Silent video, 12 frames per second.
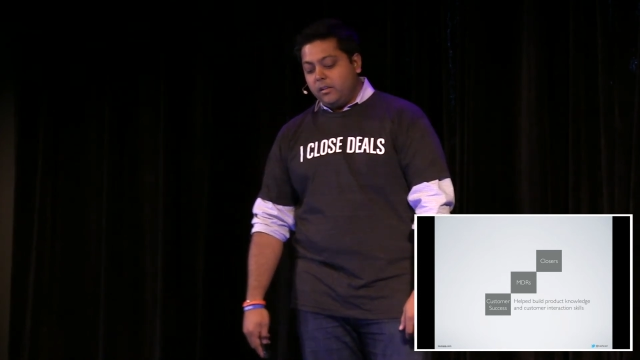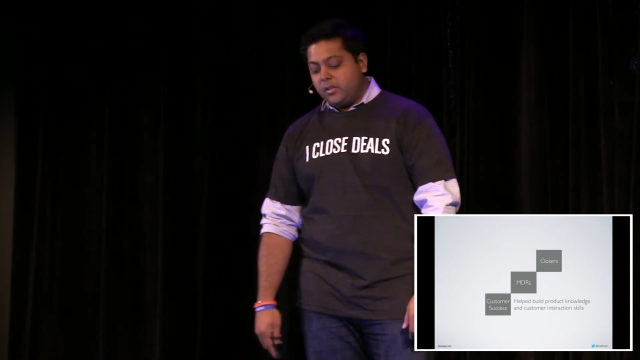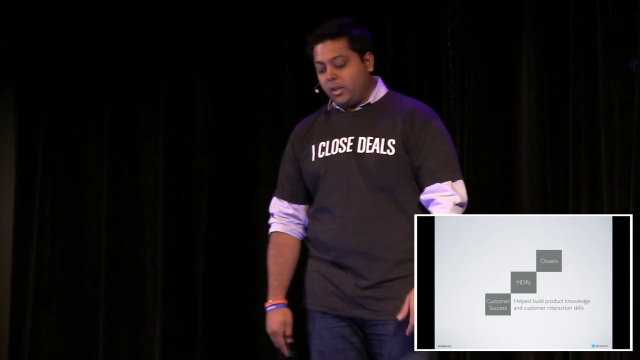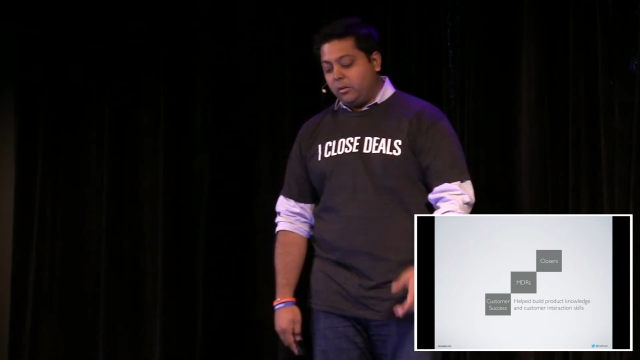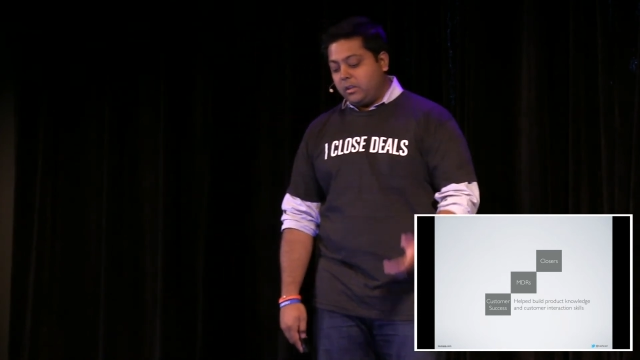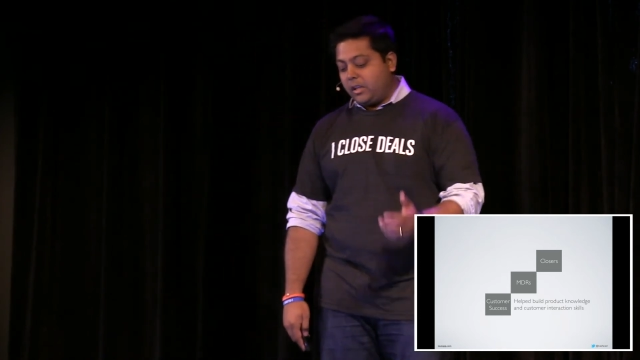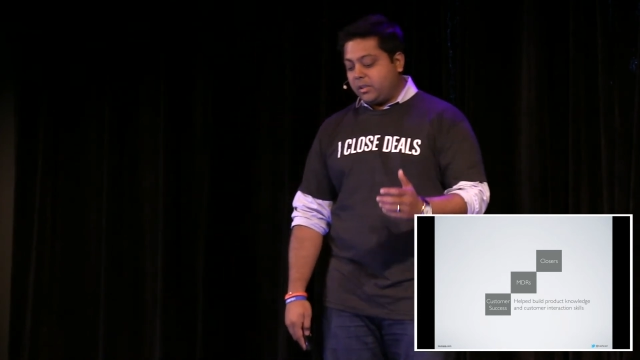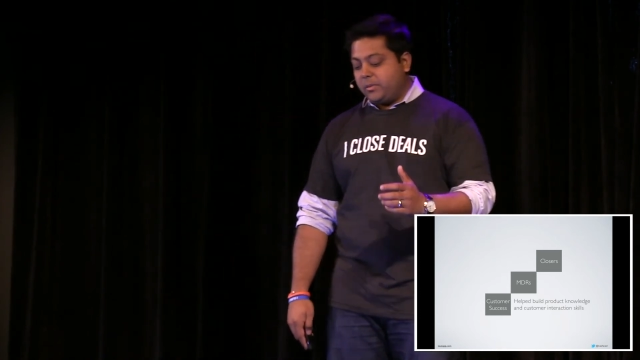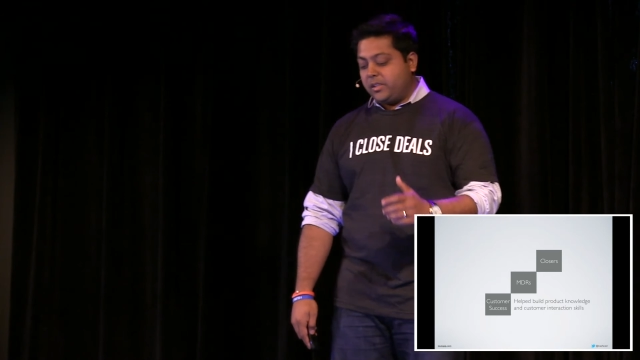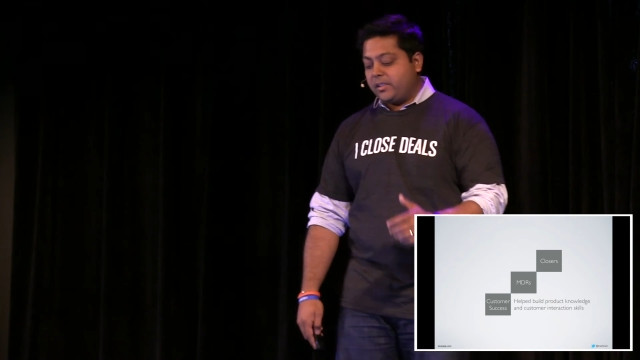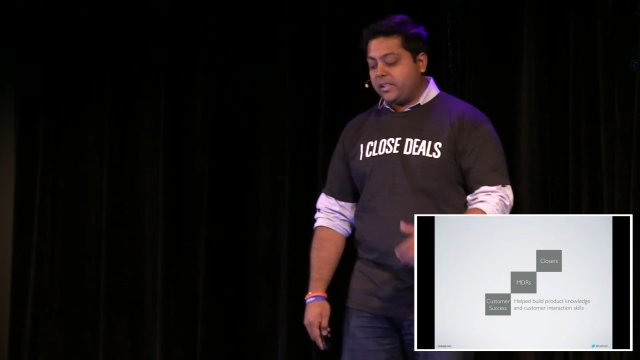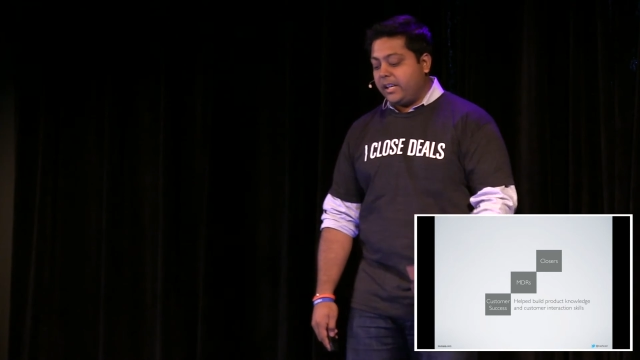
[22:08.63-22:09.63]
So customer
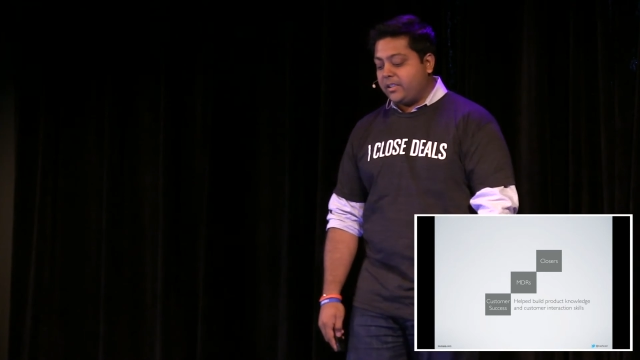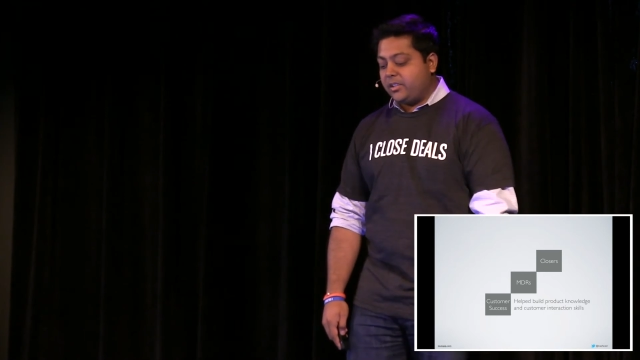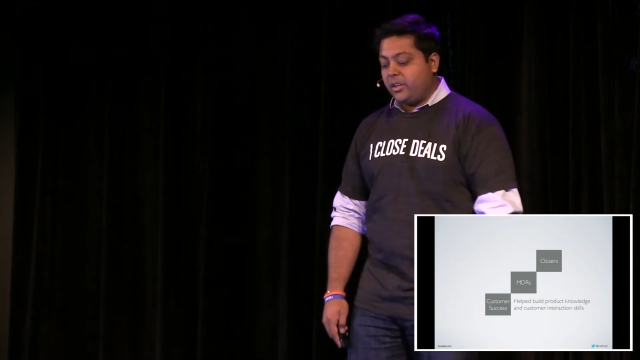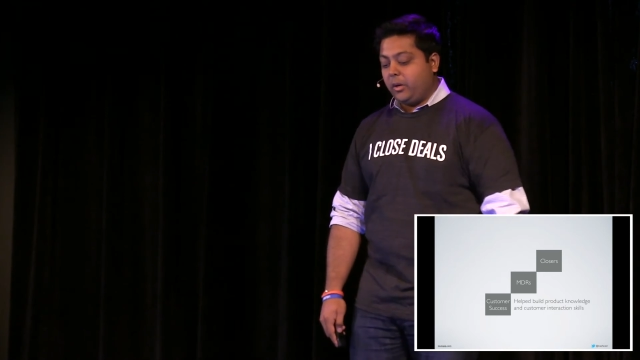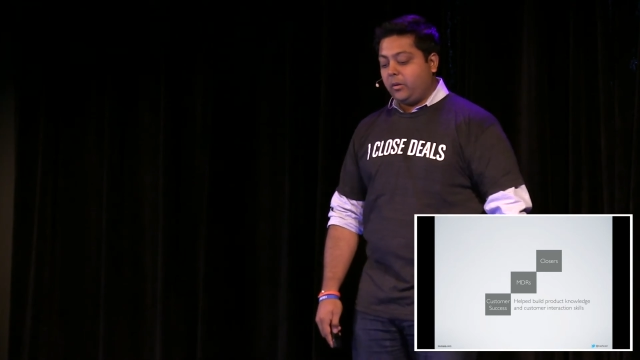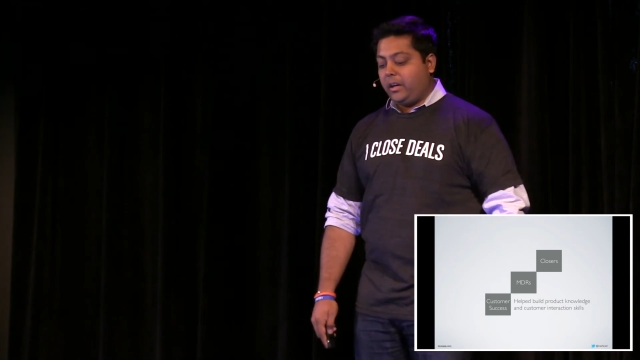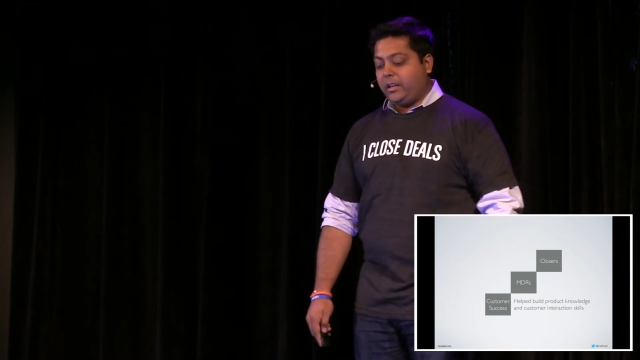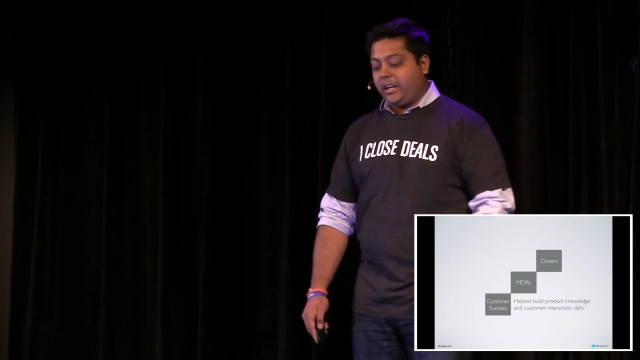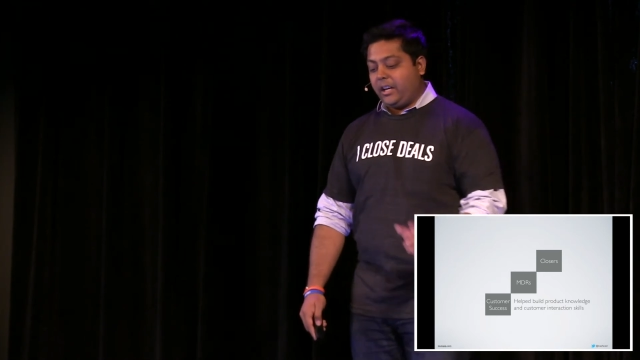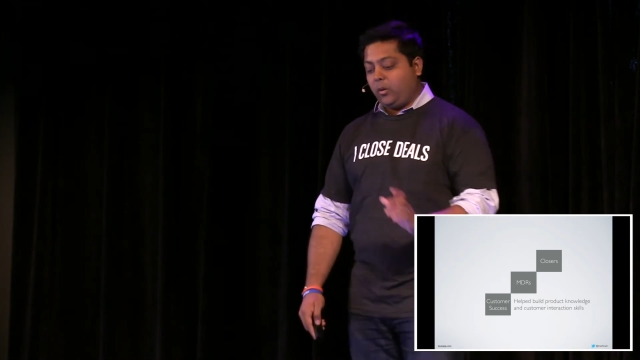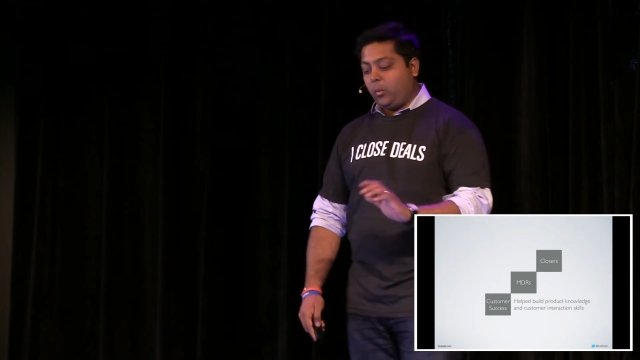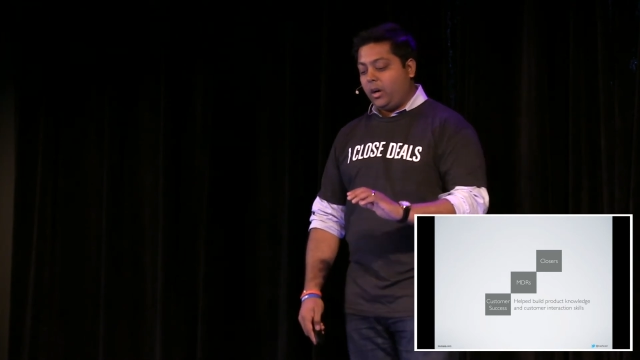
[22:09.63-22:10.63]
success, I
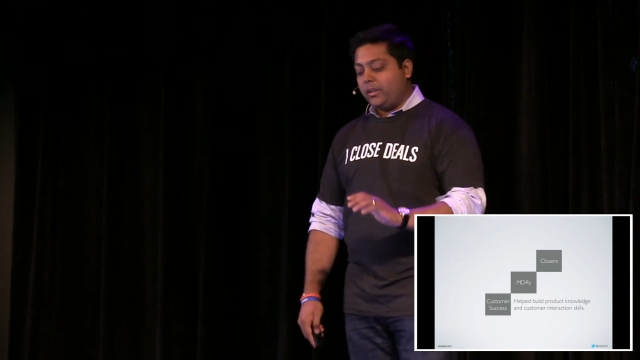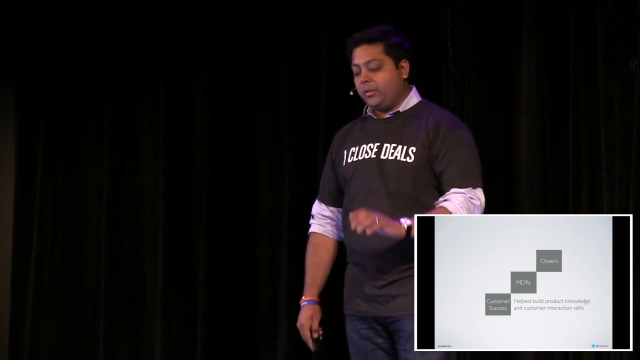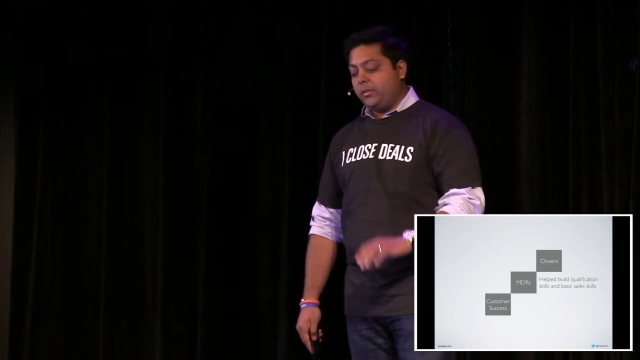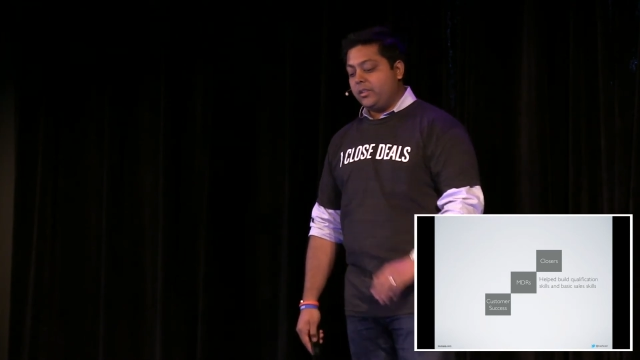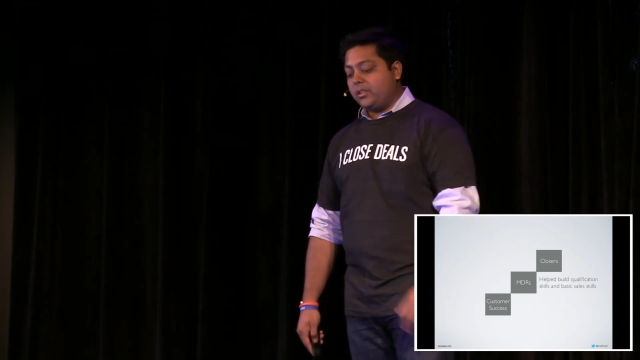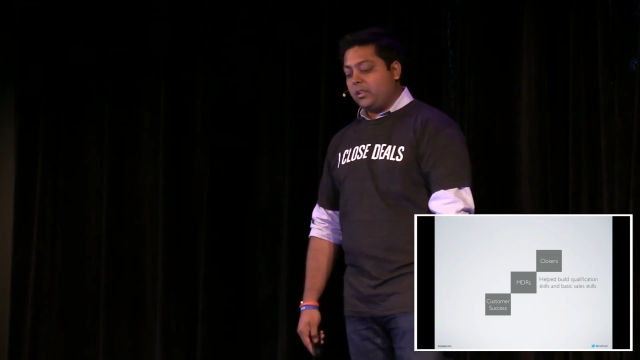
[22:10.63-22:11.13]
kind of walked through this.